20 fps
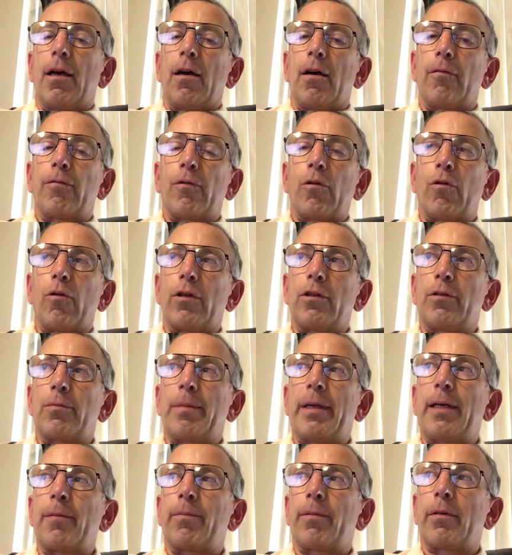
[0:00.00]
Of course,
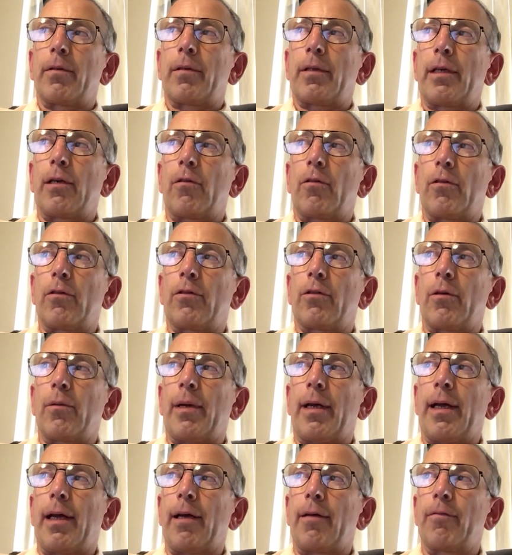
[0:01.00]
people can also
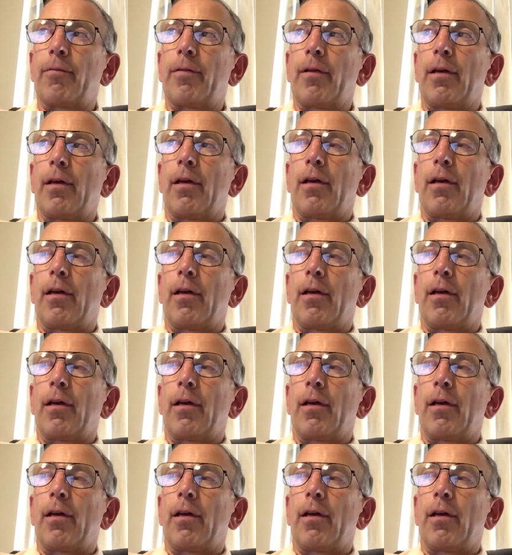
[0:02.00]
have